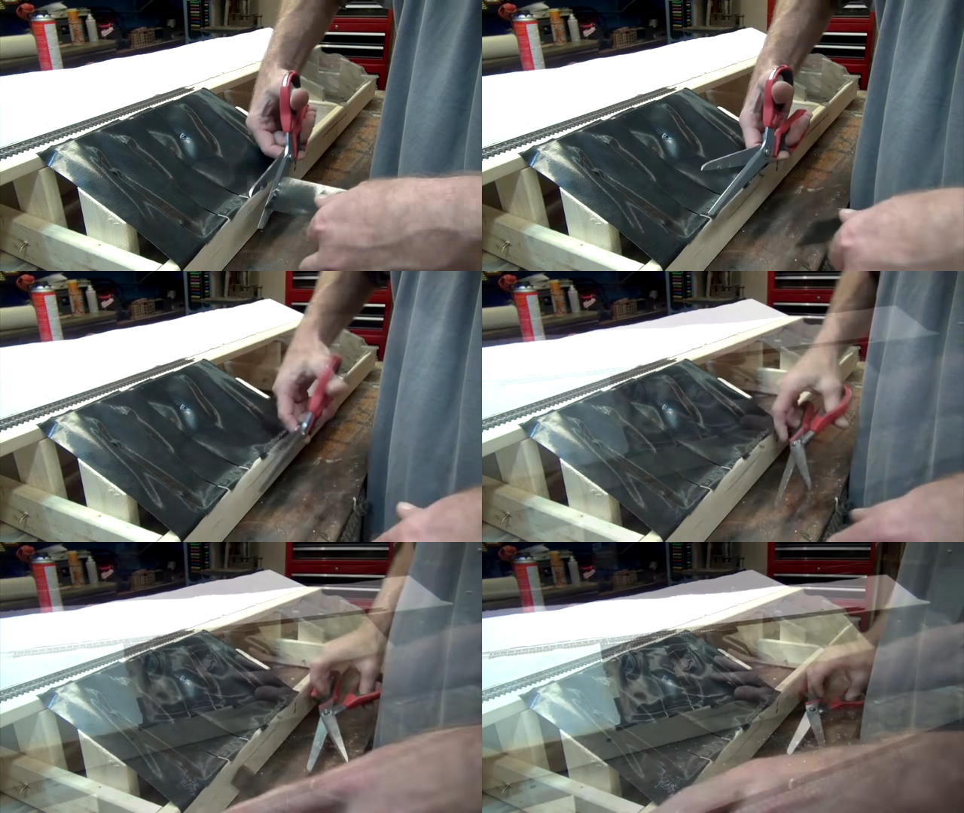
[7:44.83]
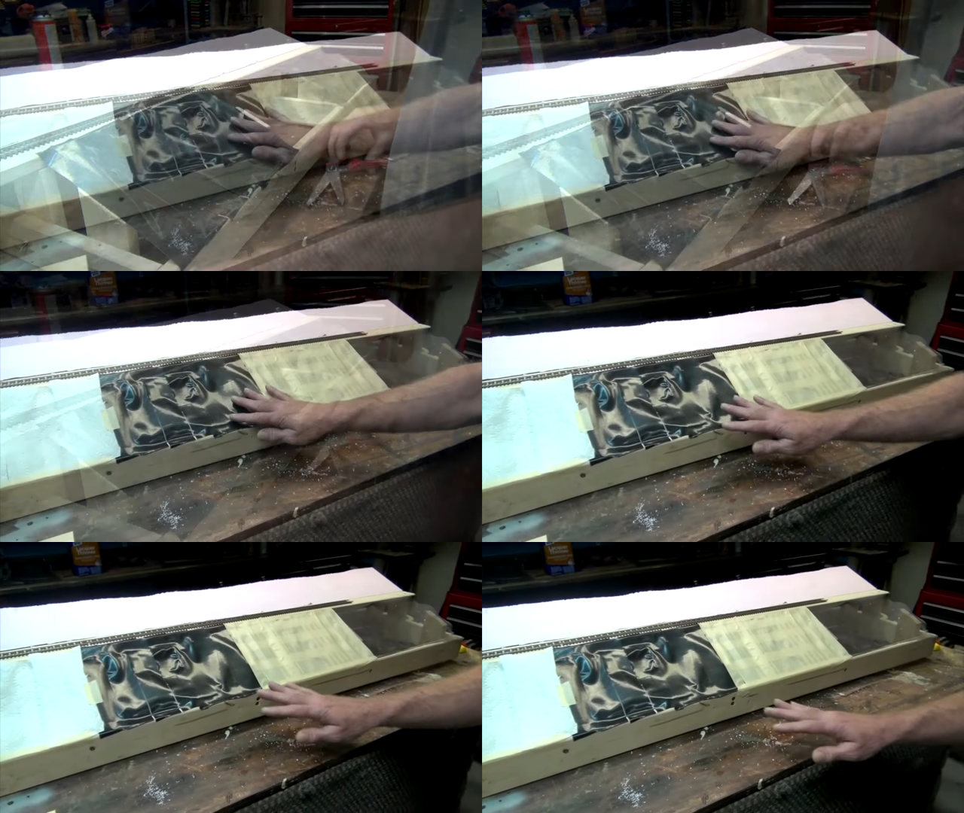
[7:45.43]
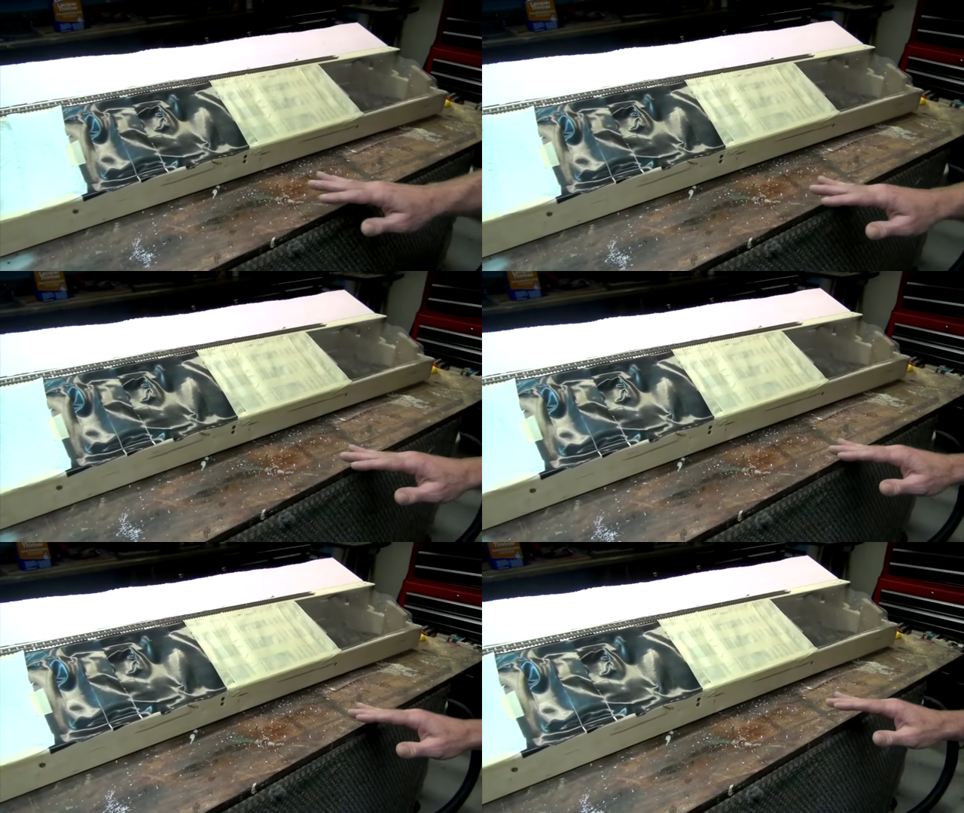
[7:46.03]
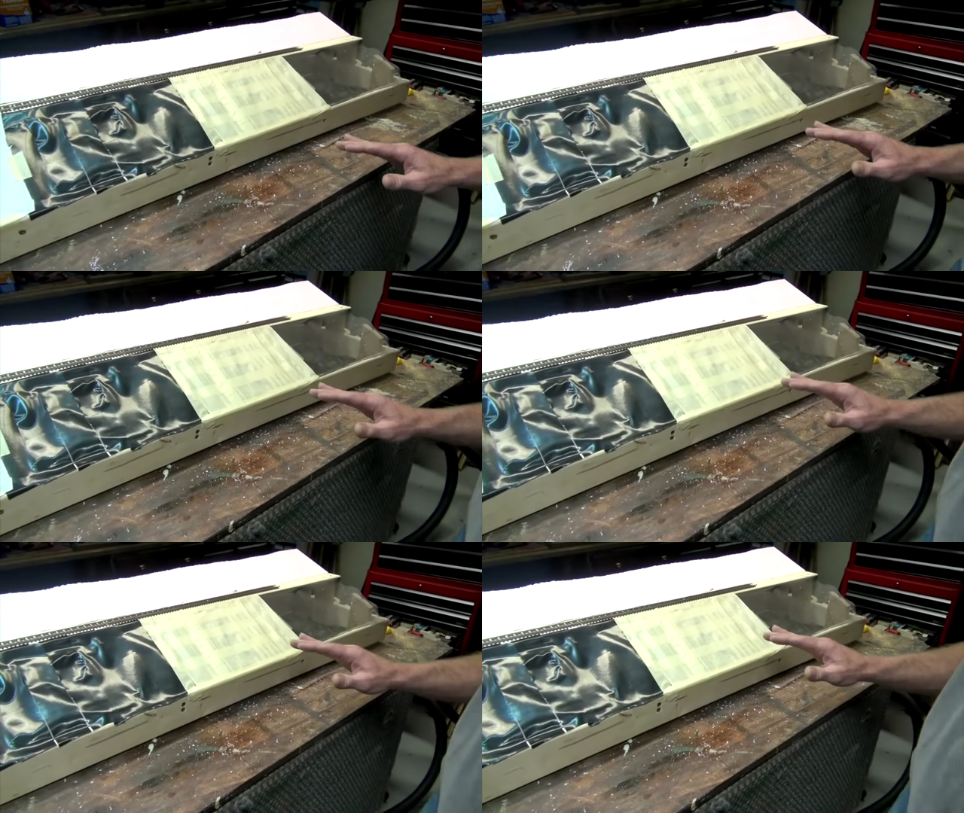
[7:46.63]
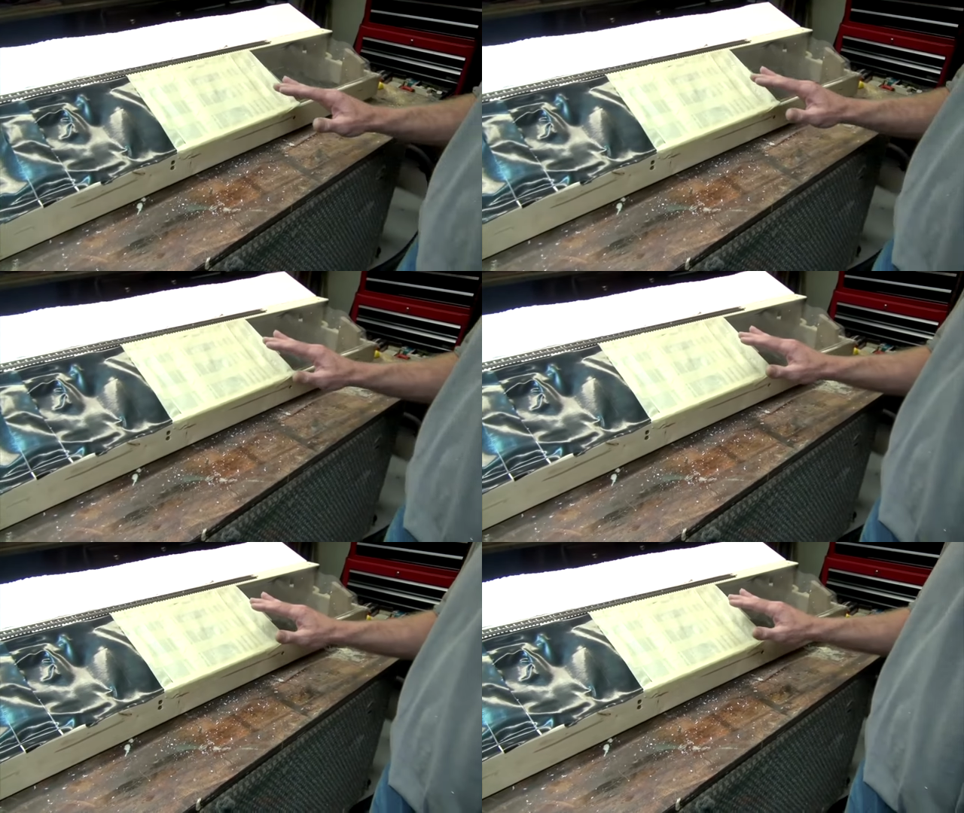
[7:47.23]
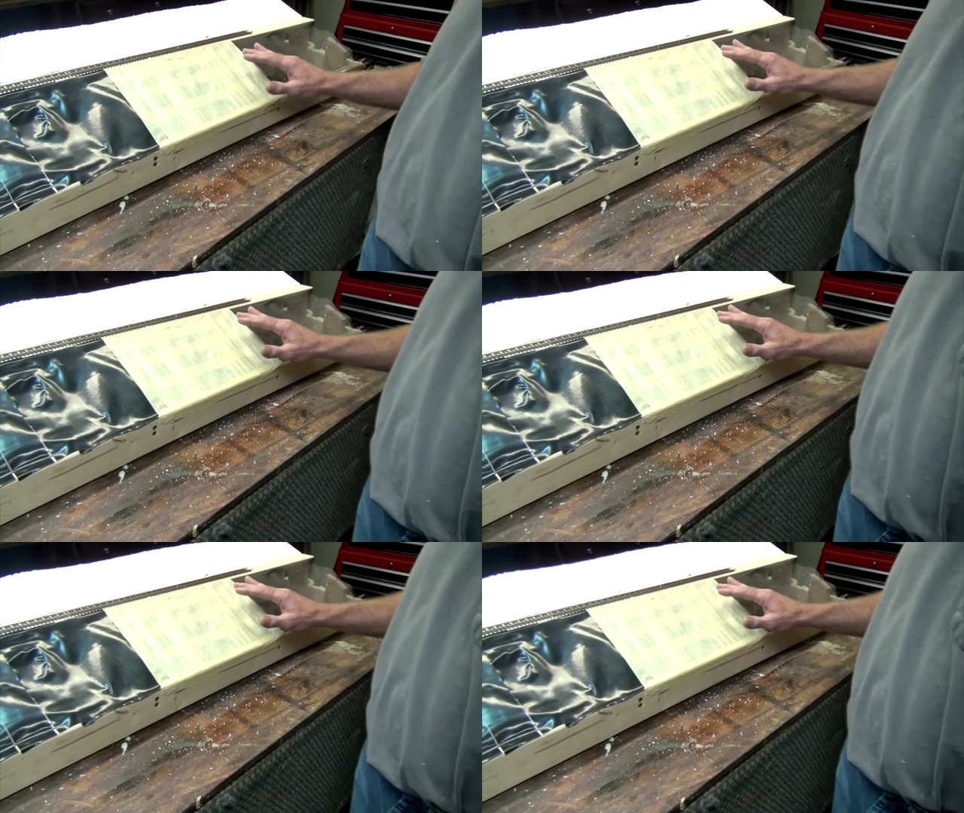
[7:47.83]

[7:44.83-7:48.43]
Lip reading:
[unreadable: no face in view]